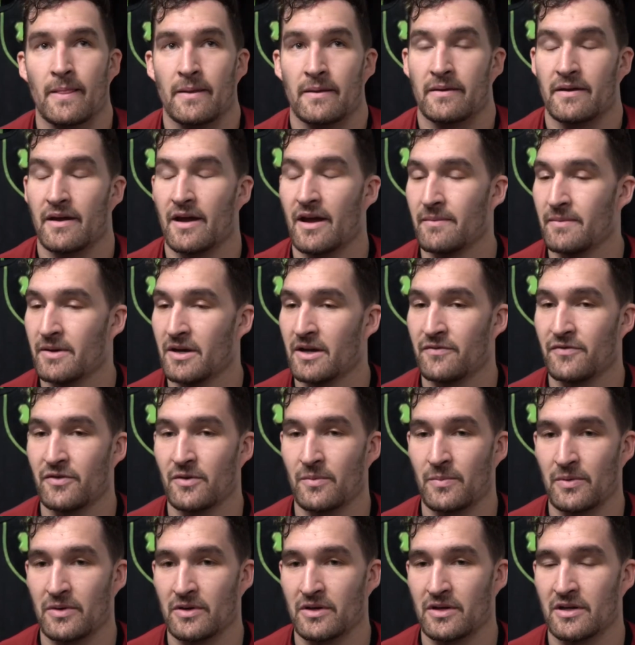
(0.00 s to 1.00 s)
Yeah, I mean, I feel
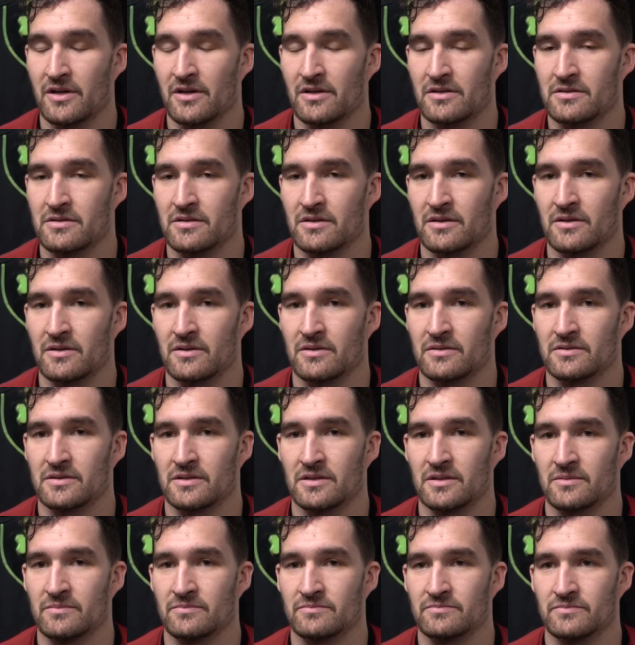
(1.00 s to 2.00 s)
pretty good. So,
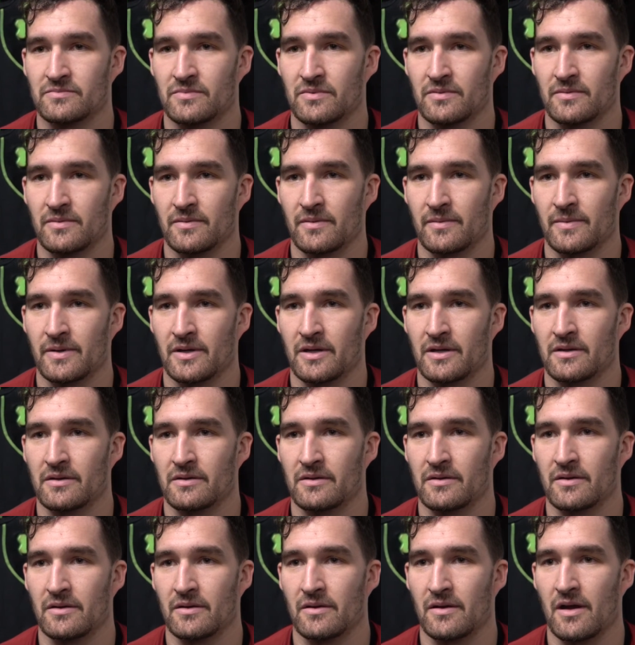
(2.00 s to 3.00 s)
I mean,